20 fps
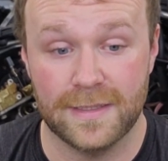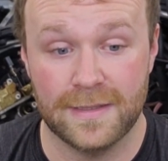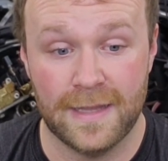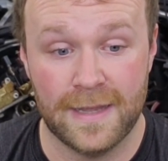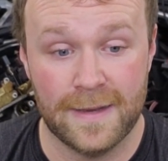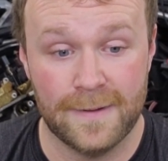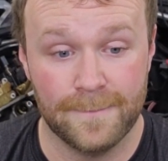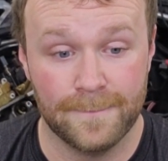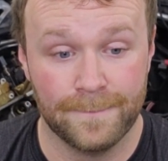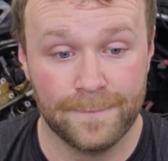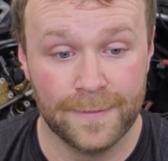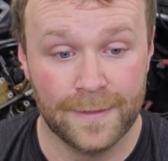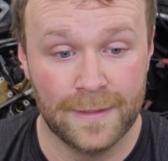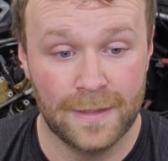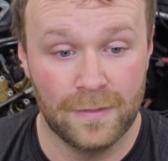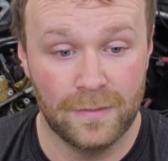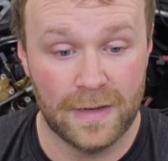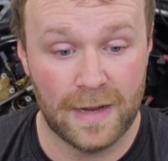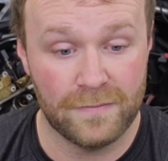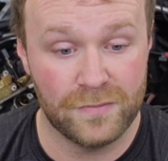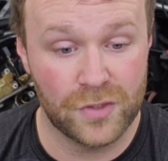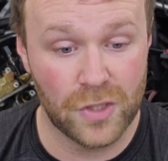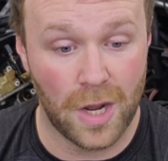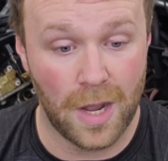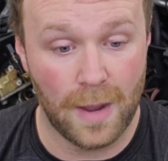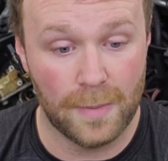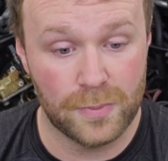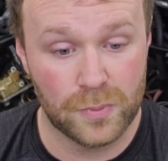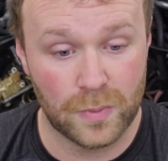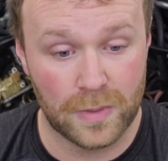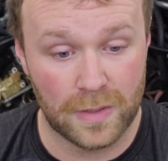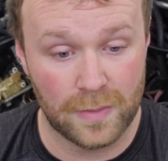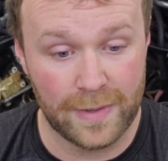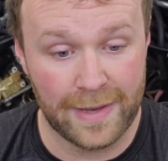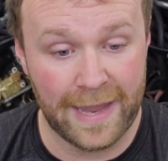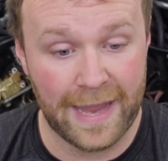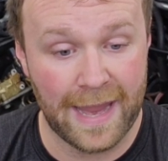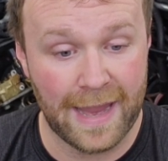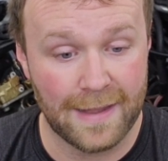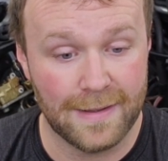And then we have jobs where
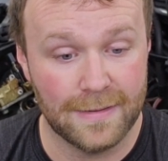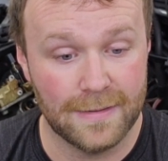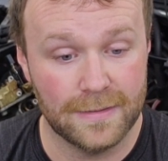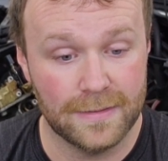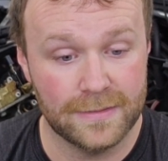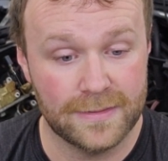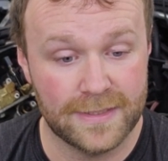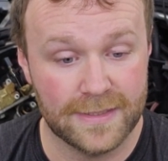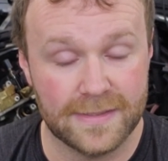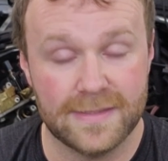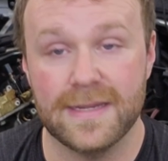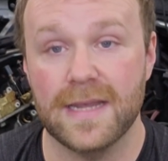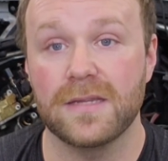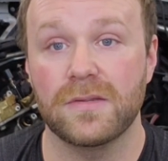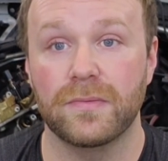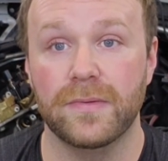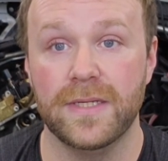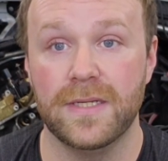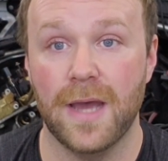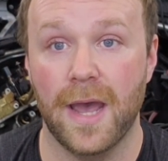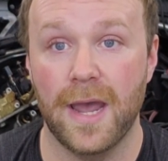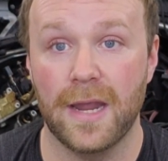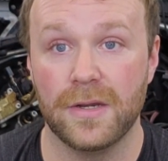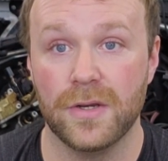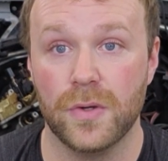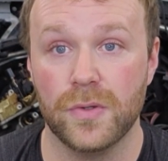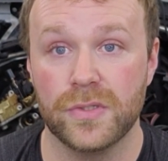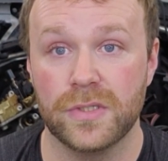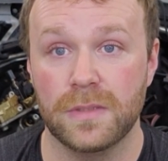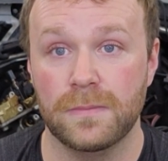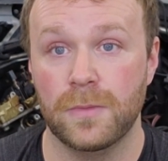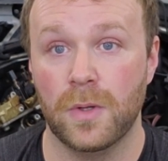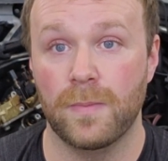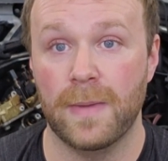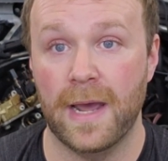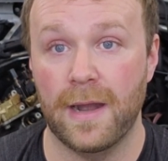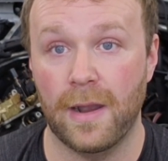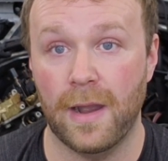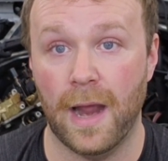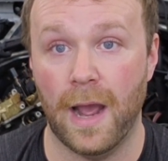we can't successfully diagnose them no
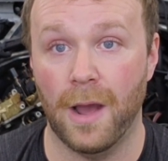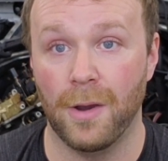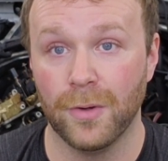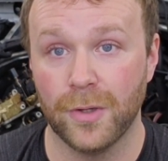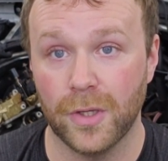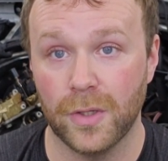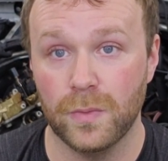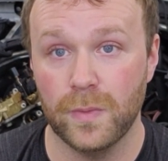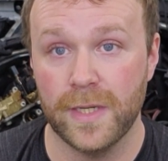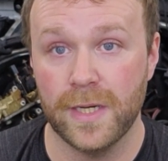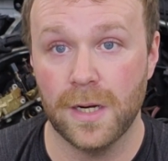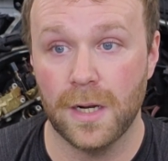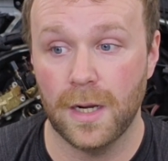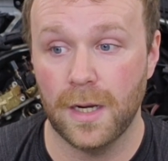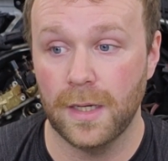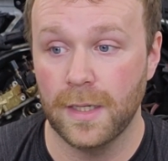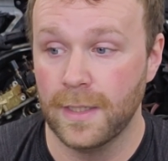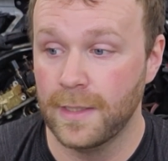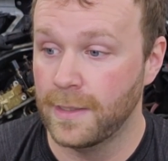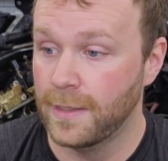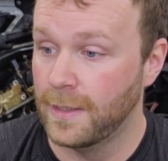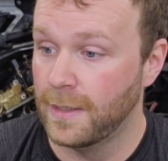matter how good we are.